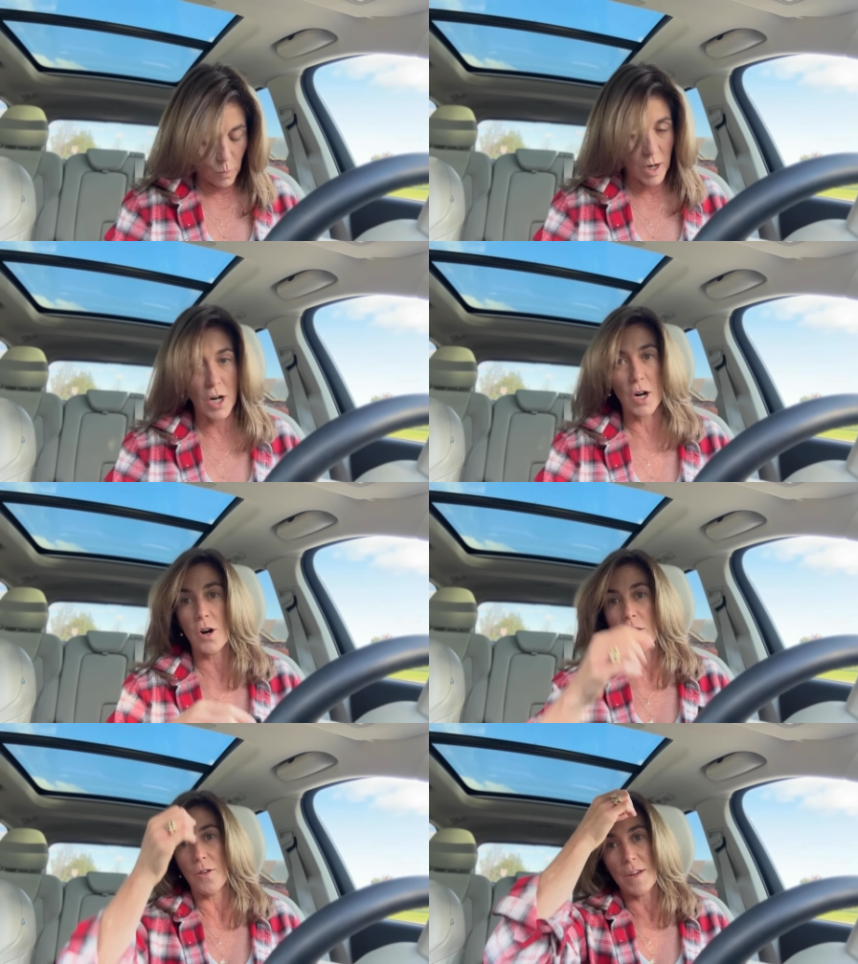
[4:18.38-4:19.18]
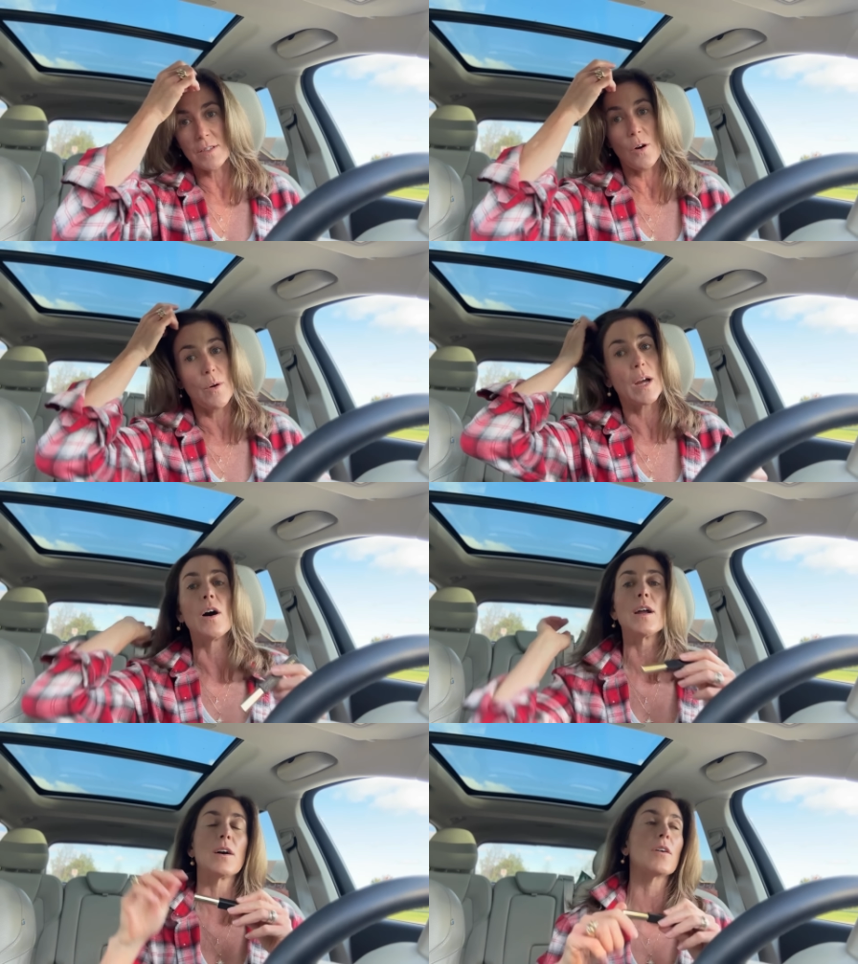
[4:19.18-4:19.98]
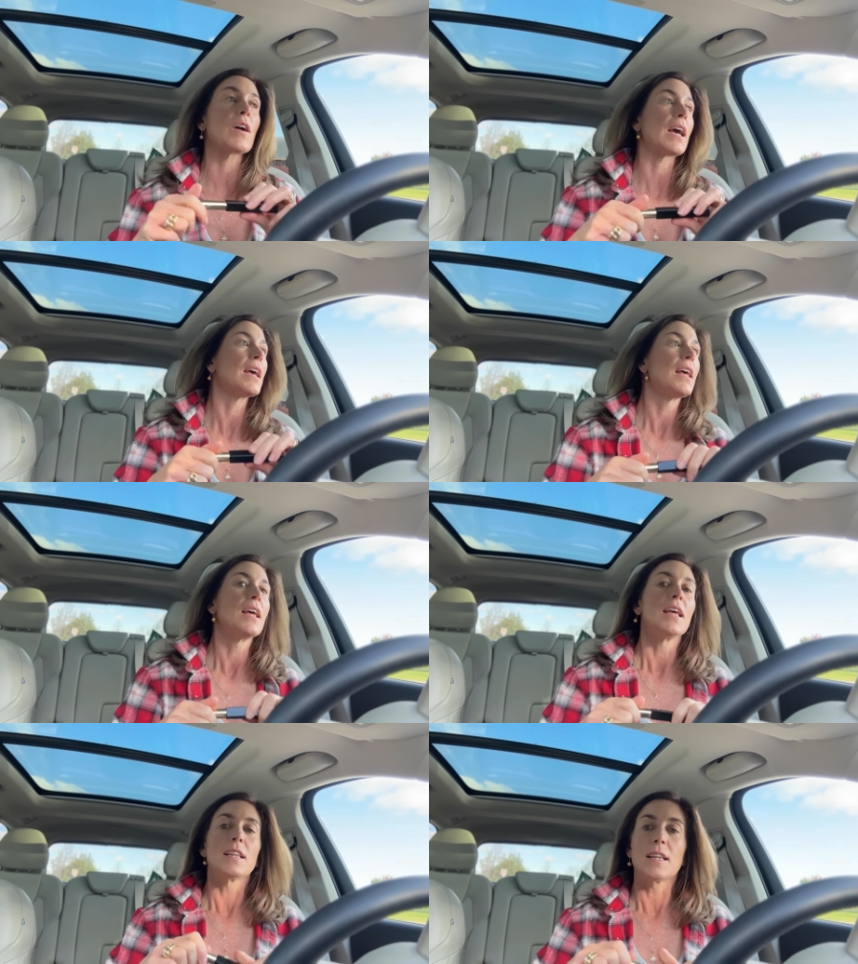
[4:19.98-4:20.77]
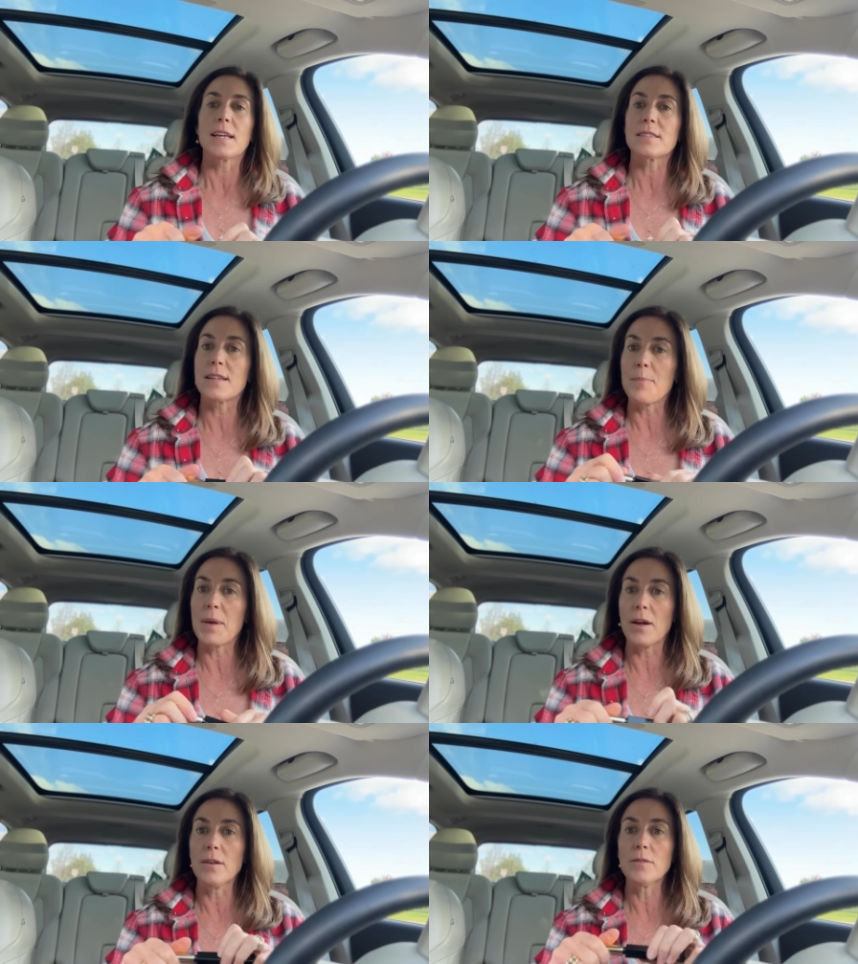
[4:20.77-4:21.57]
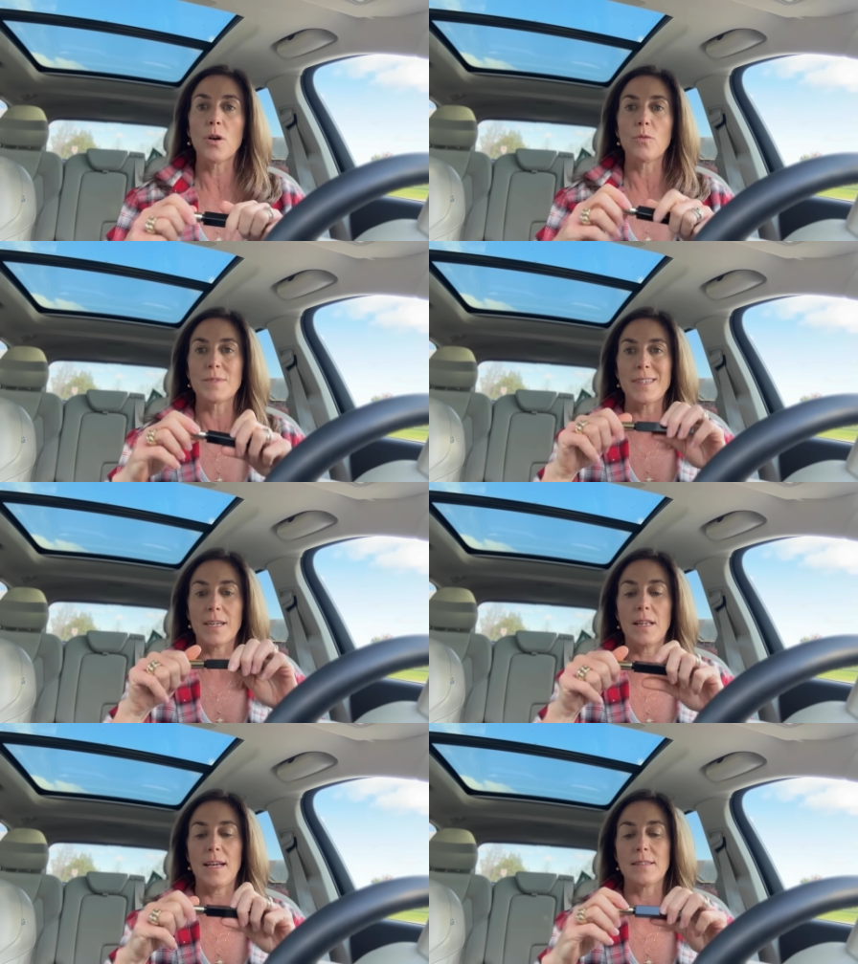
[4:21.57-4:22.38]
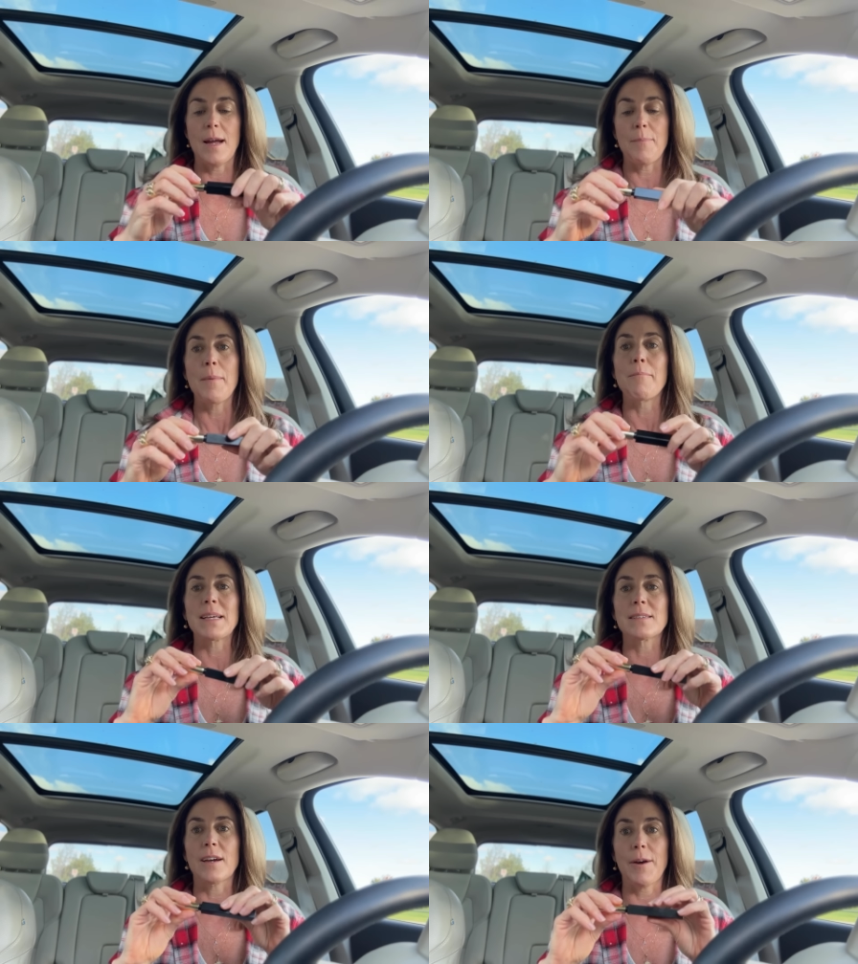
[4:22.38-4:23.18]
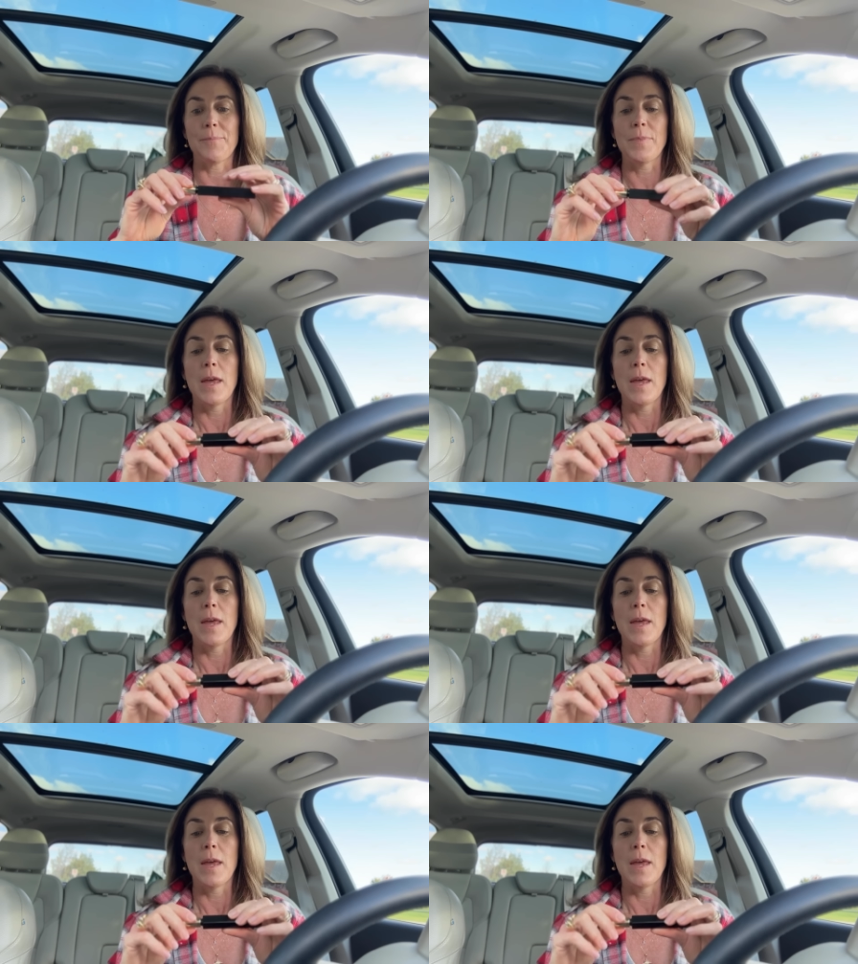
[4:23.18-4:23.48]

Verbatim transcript: what on earth is going on. Okay, last step here. Oh, second last step, mascara.